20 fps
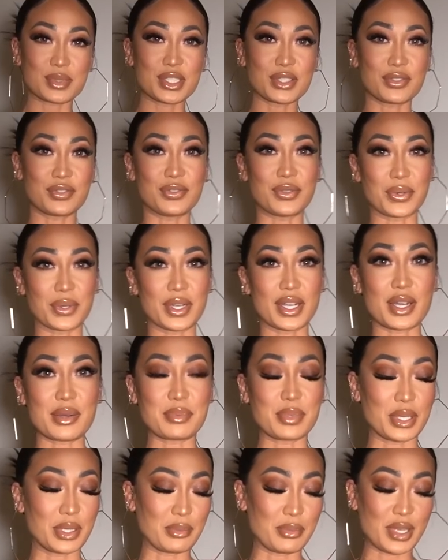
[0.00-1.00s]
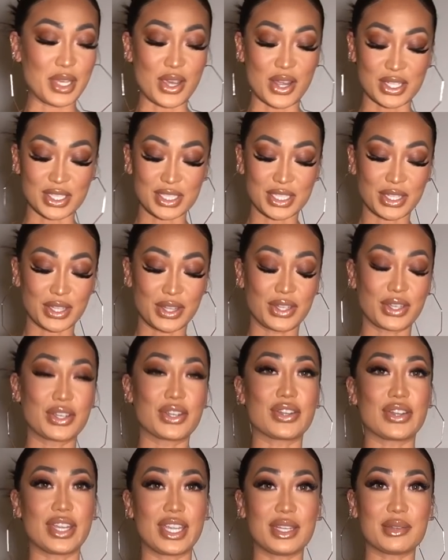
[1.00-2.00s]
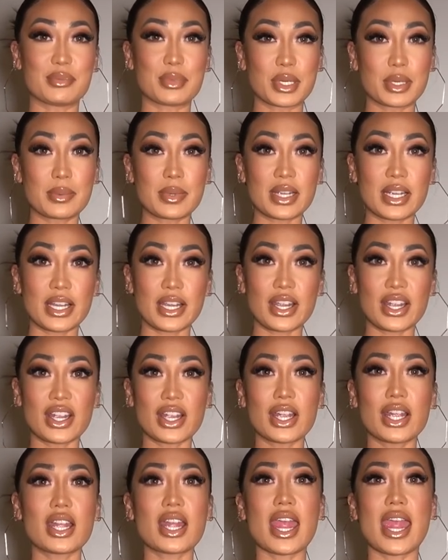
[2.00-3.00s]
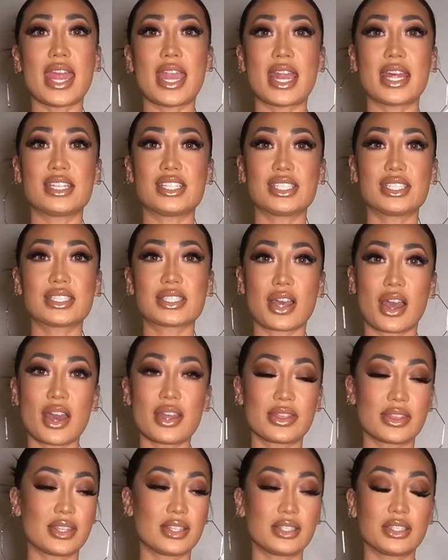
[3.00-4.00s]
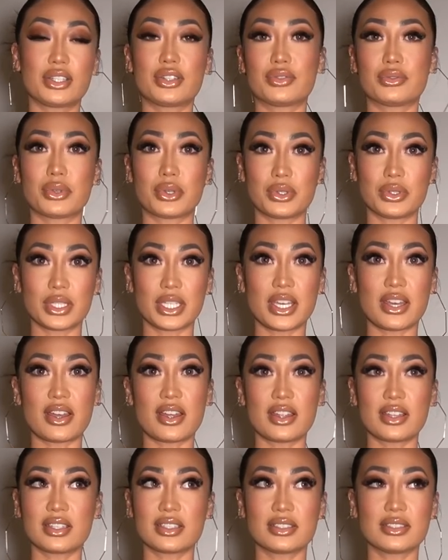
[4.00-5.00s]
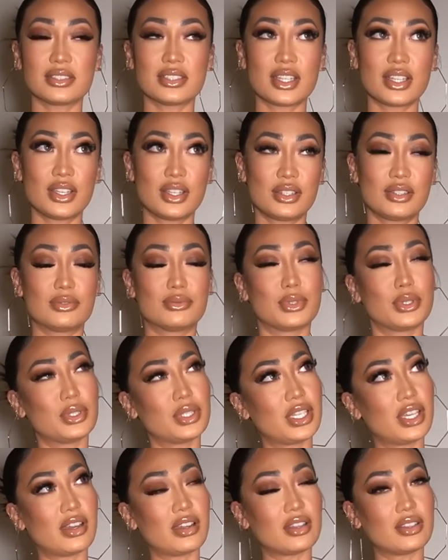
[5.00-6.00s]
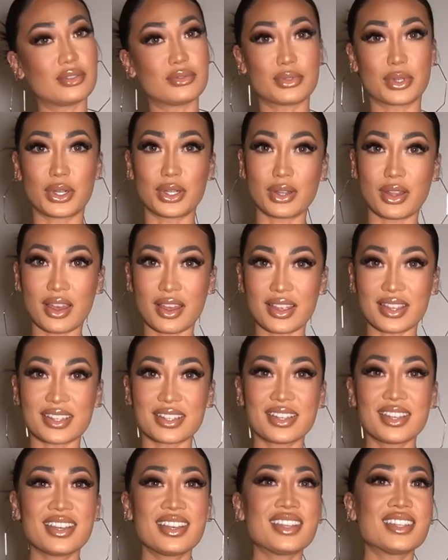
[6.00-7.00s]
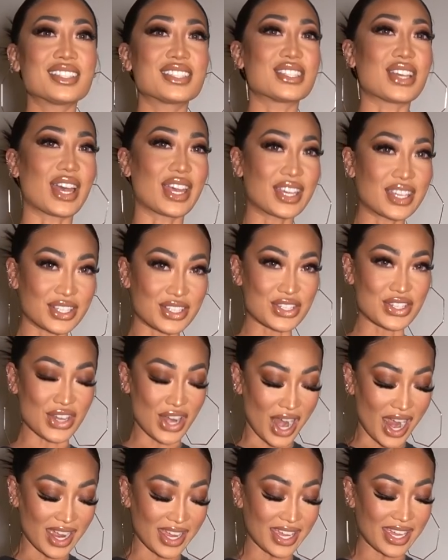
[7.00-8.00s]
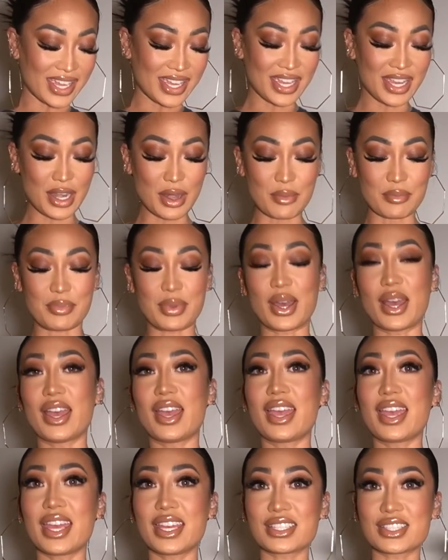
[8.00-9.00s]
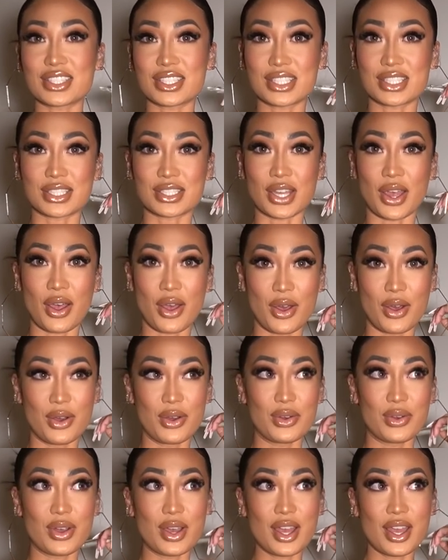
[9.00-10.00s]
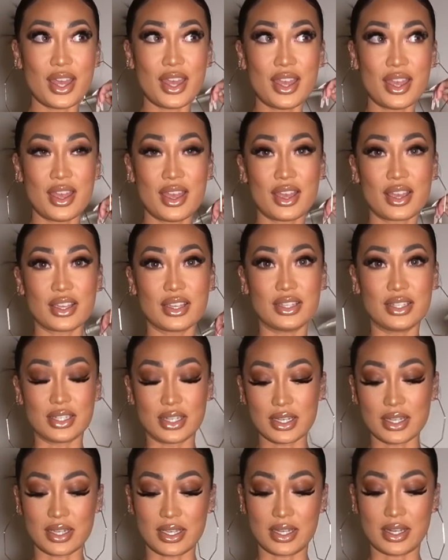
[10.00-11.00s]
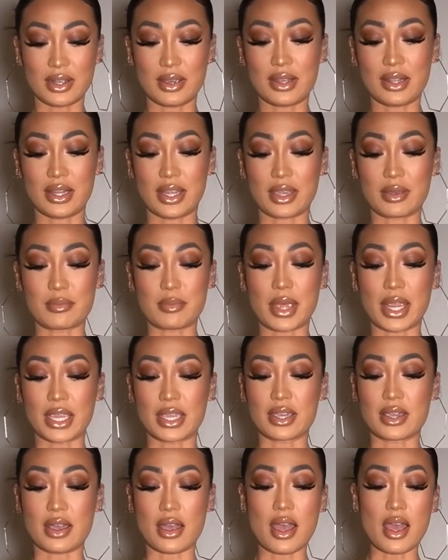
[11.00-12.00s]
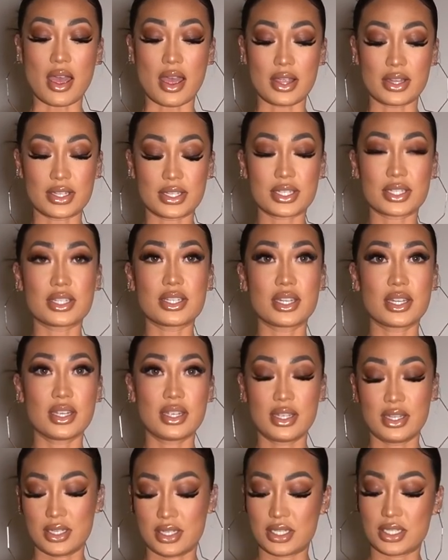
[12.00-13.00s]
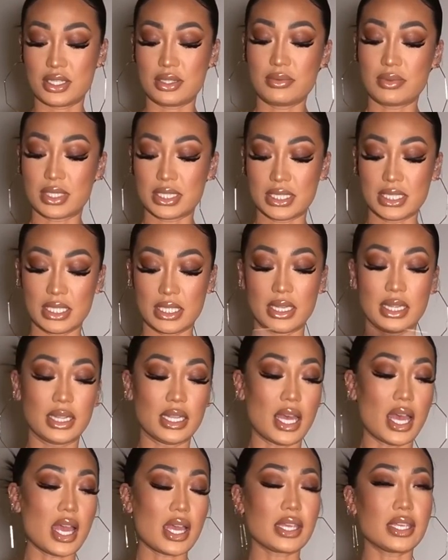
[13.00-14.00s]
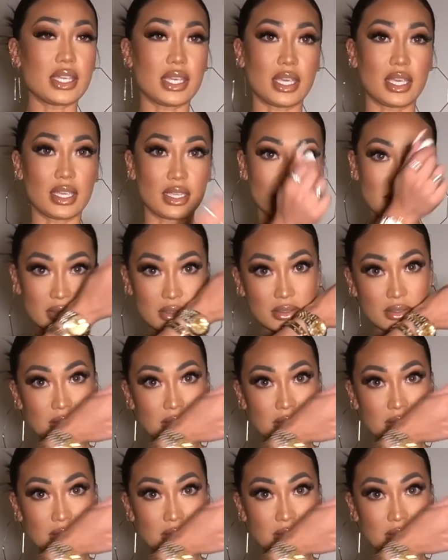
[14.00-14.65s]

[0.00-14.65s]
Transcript: Sephora put me onto the green Burberry Her, and I just got the little roll-on so I could try it, but it's so good. Like, my gosh. She wasn't lying.